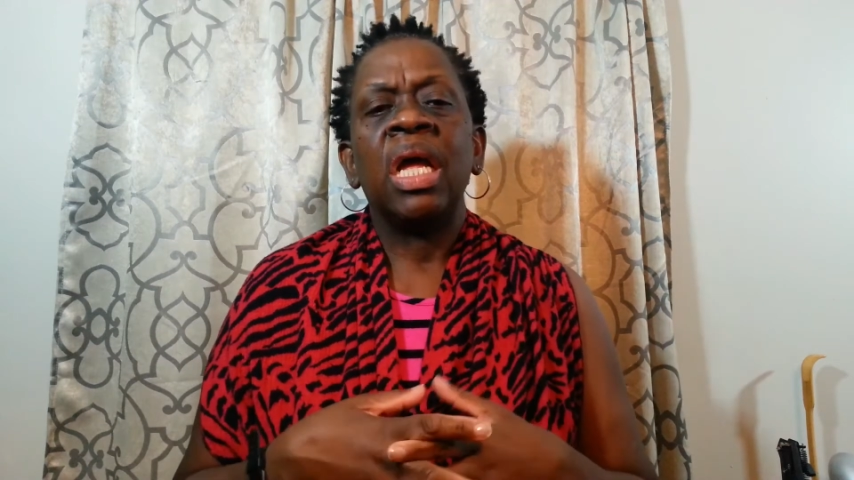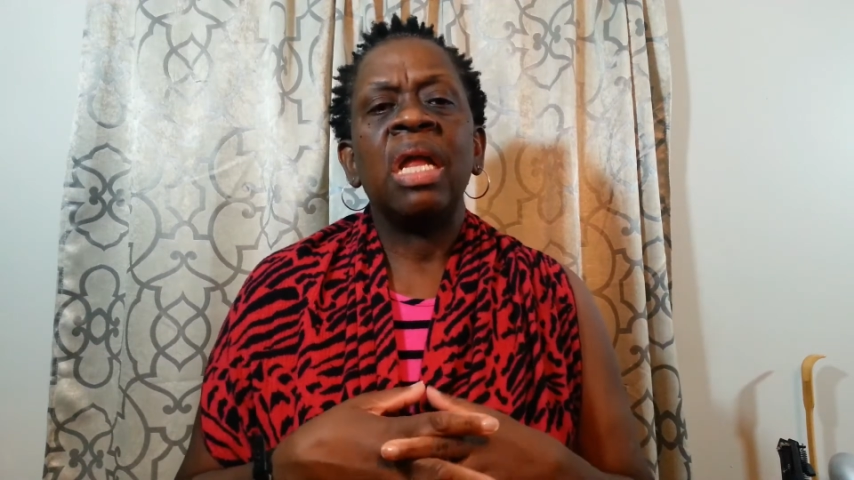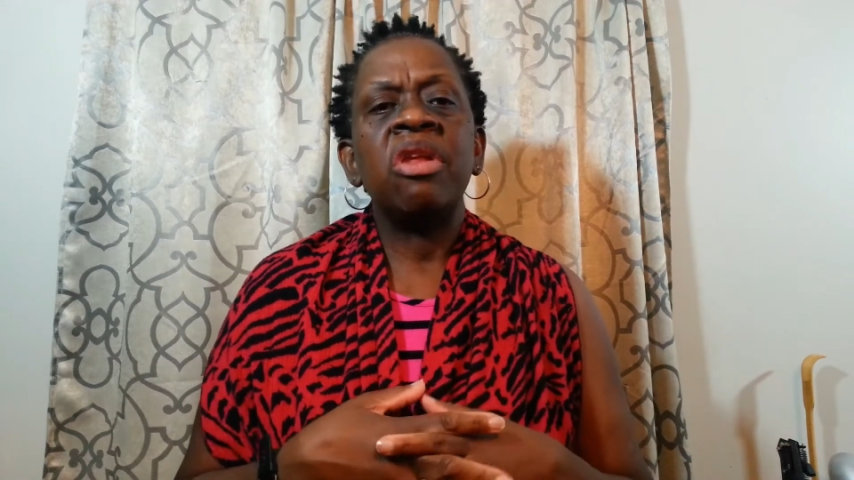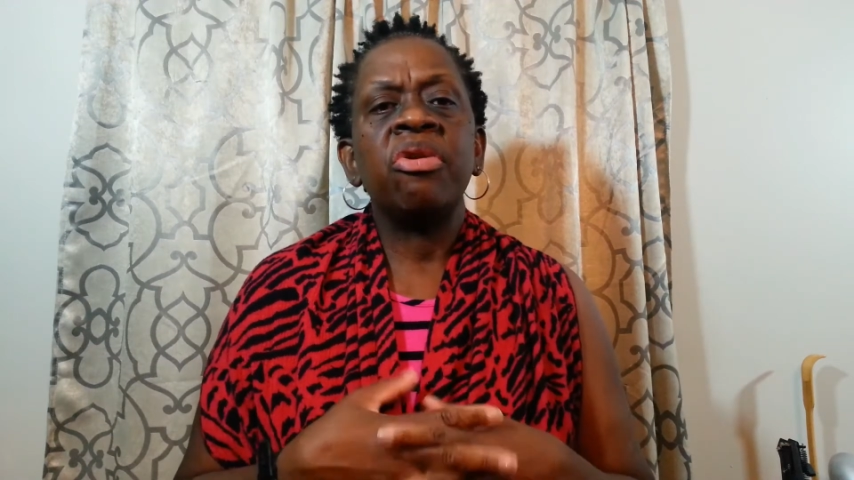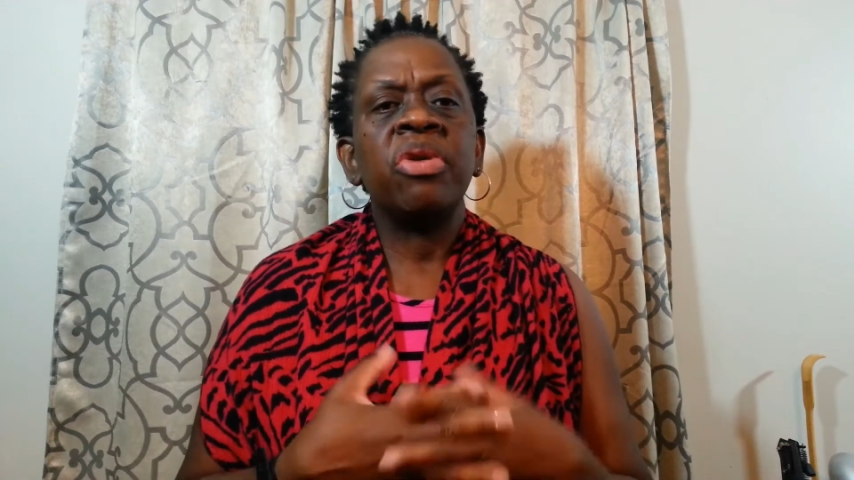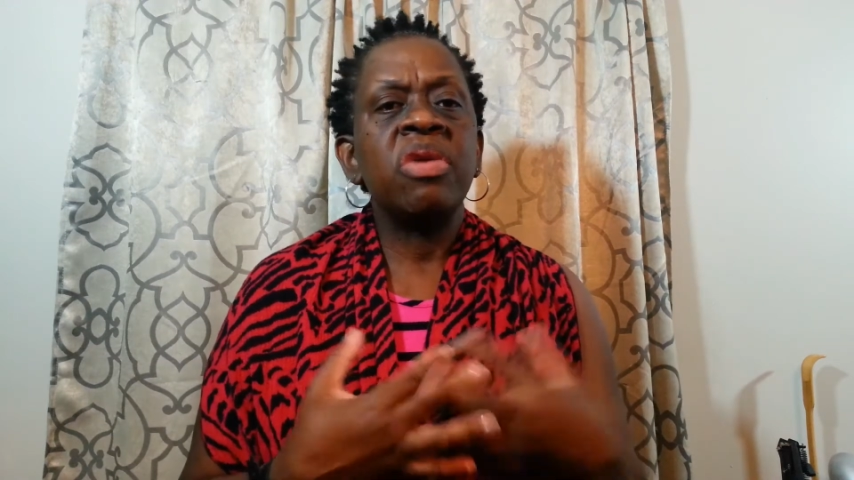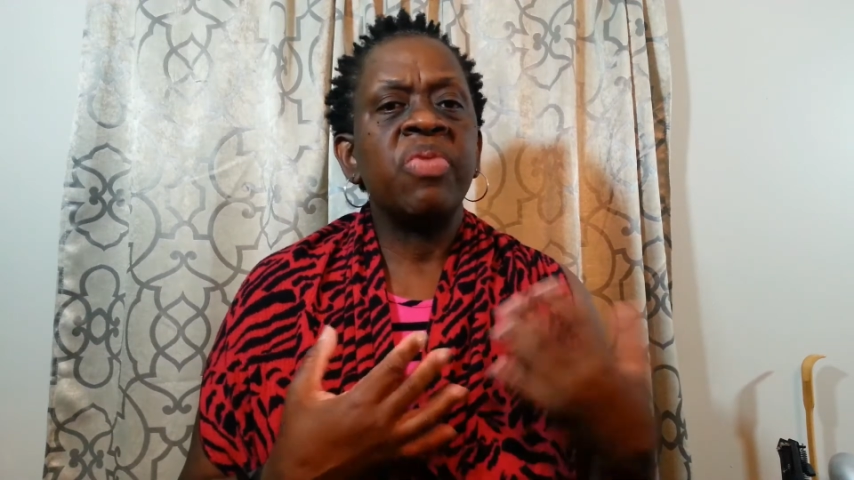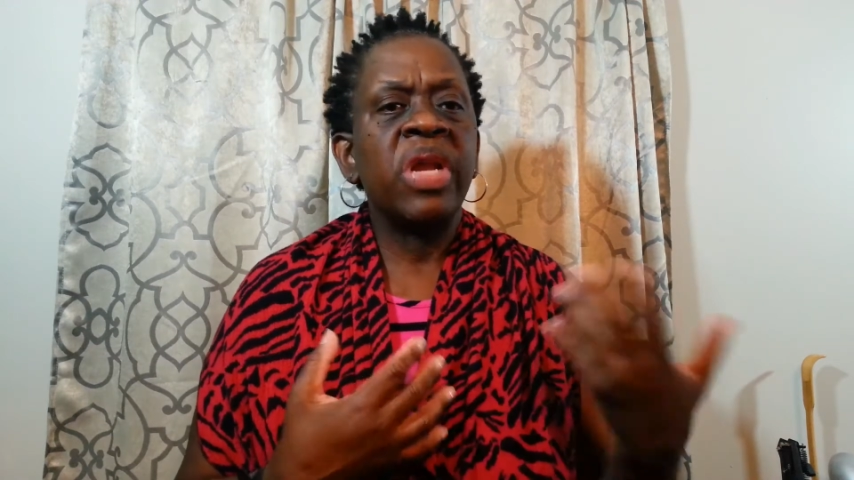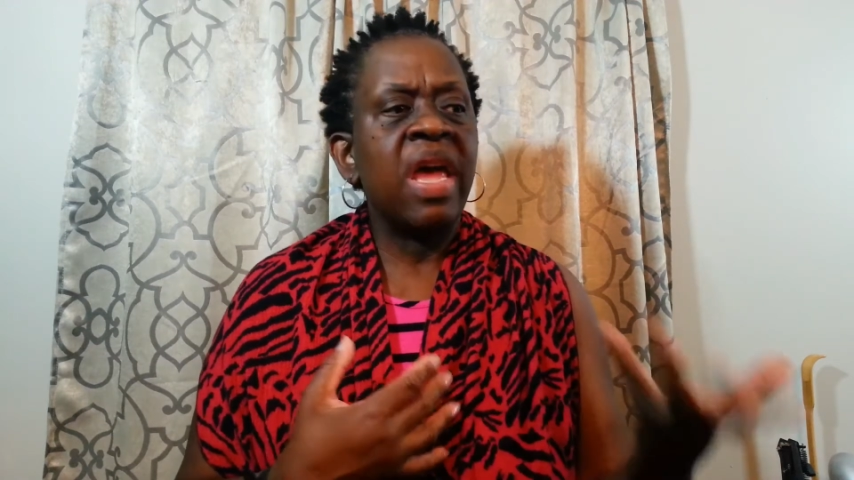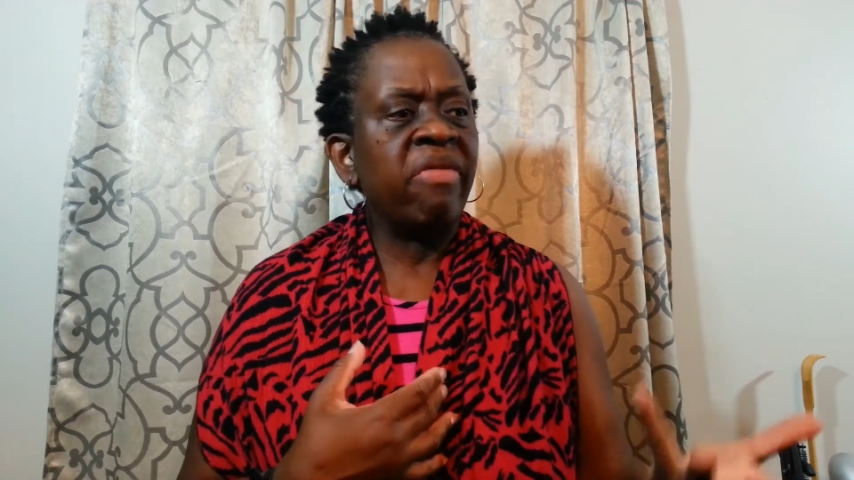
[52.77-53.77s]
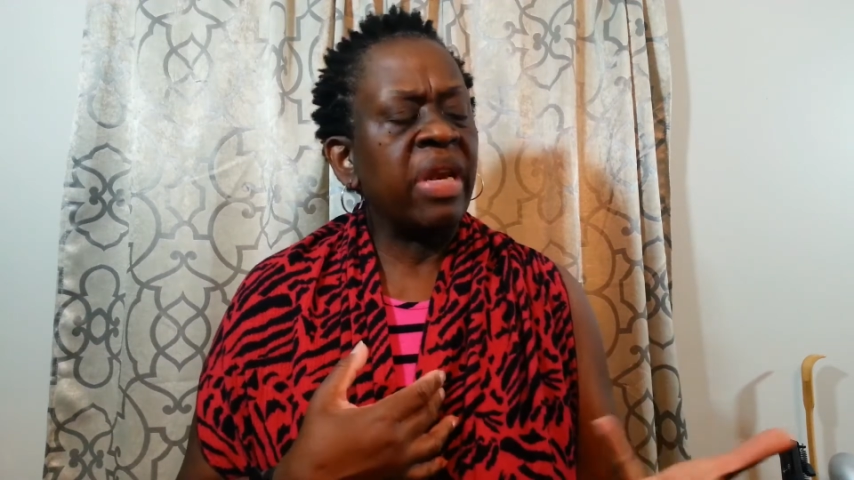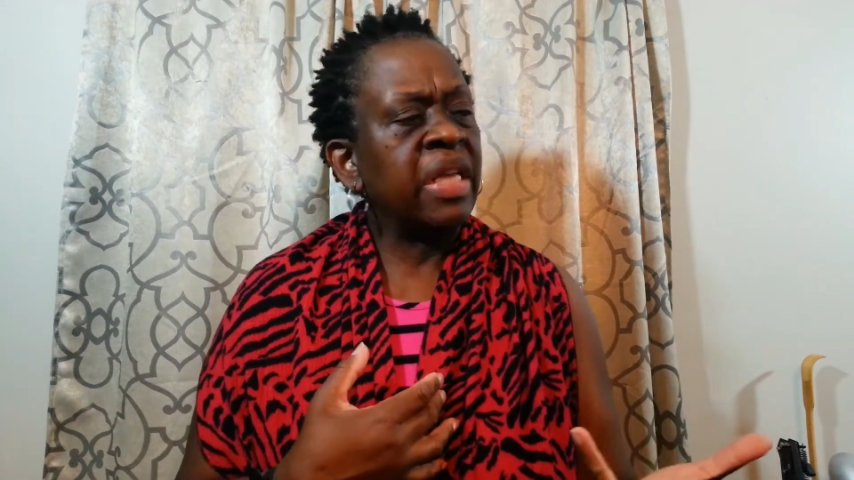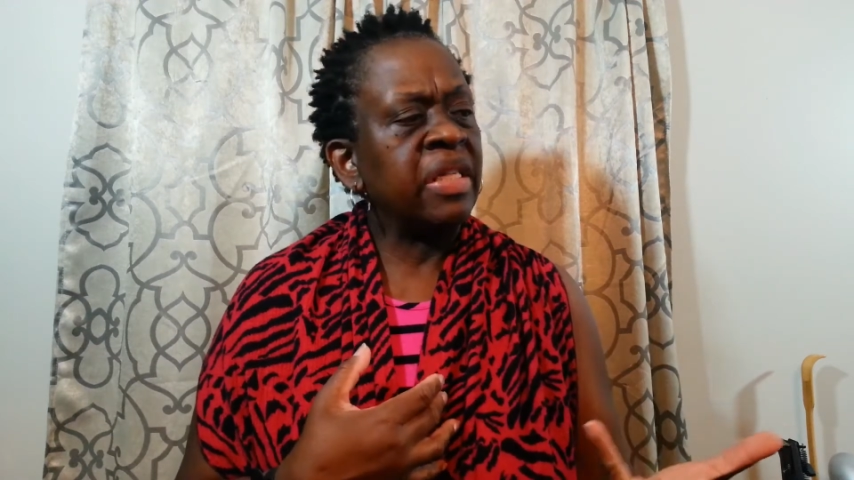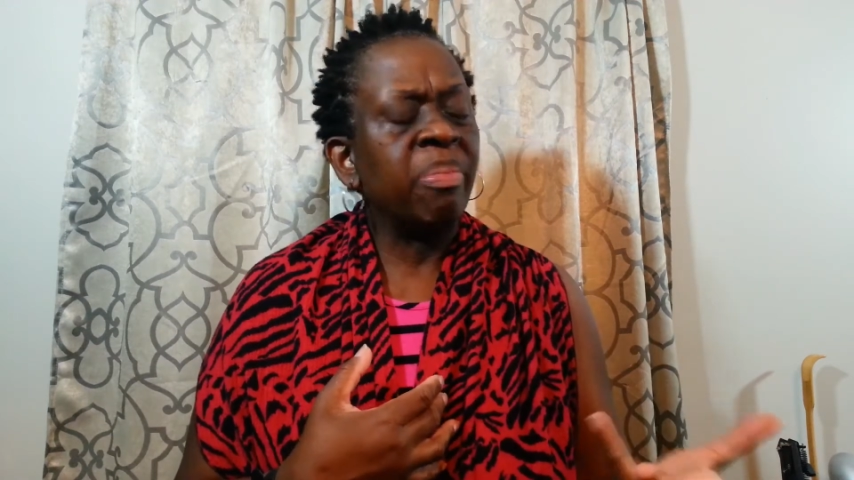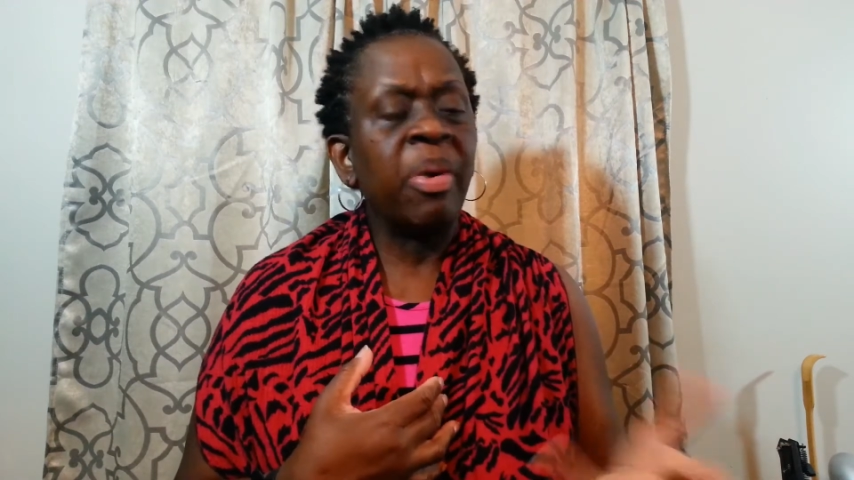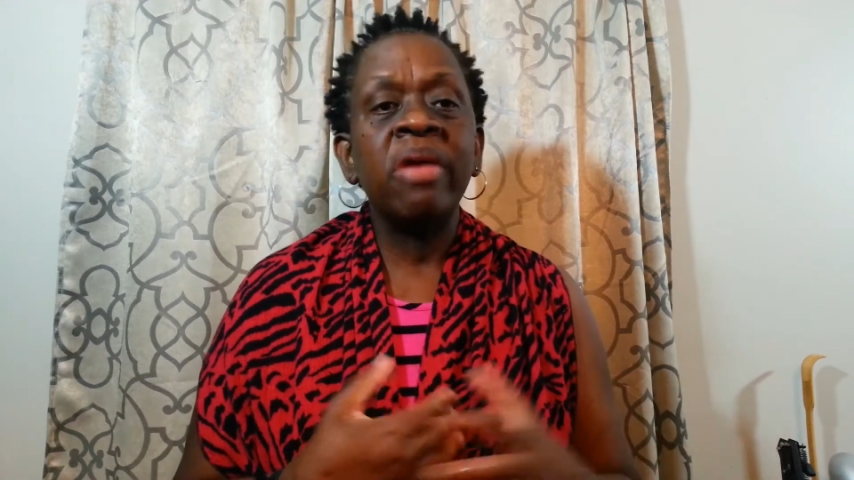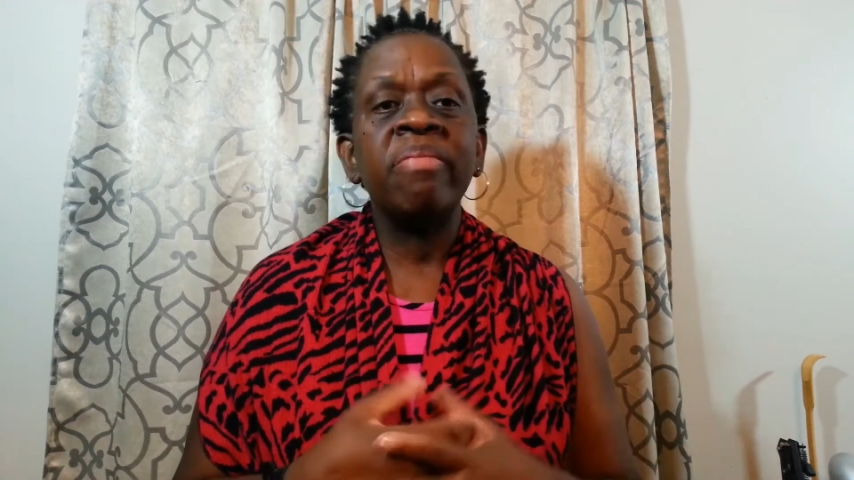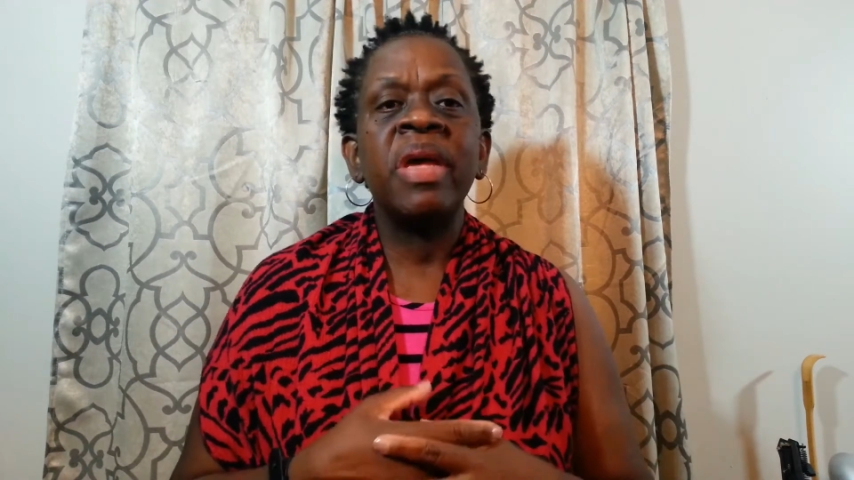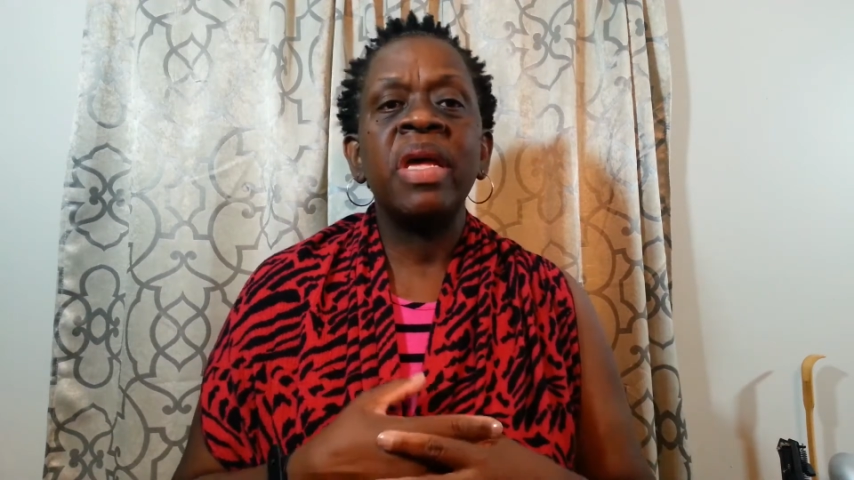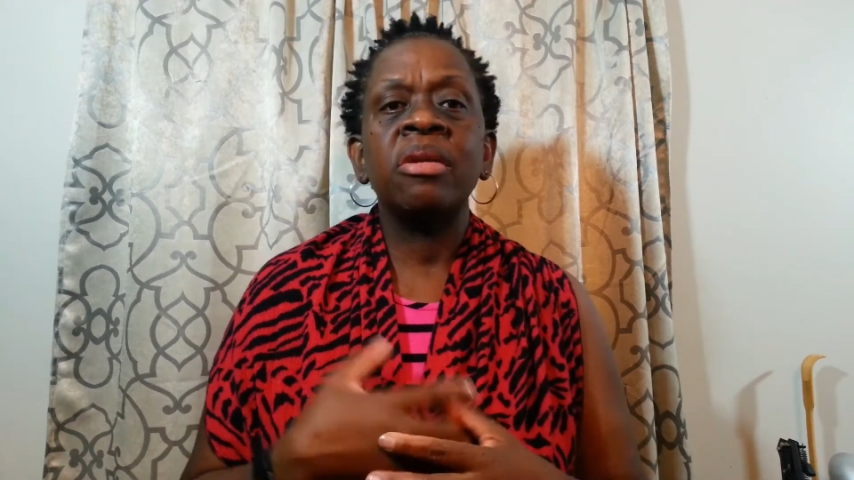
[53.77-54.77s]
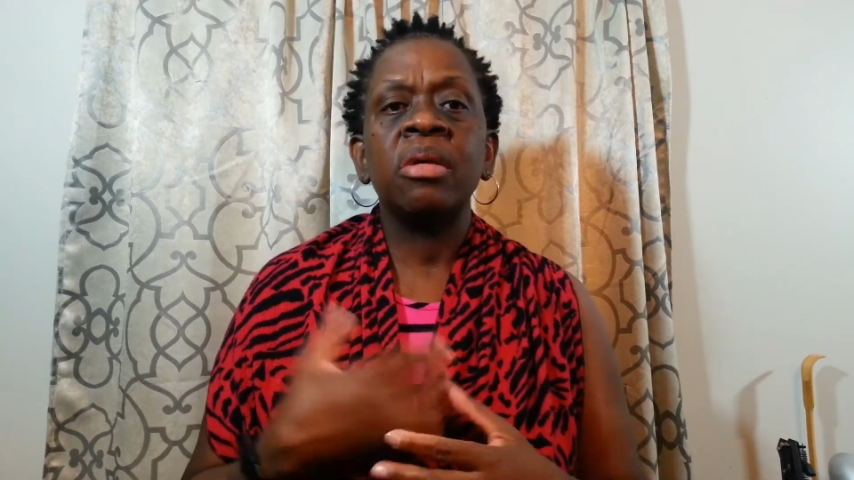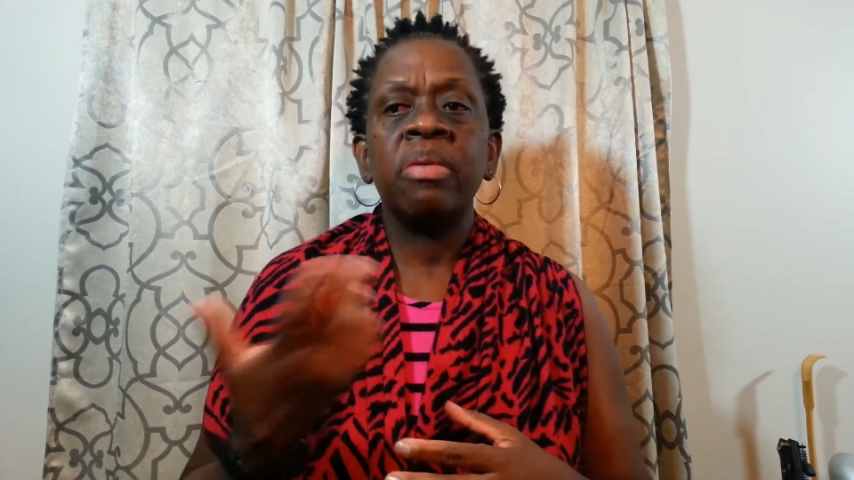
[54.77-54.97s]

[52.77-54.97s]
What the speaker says: and you want to have a nice apartment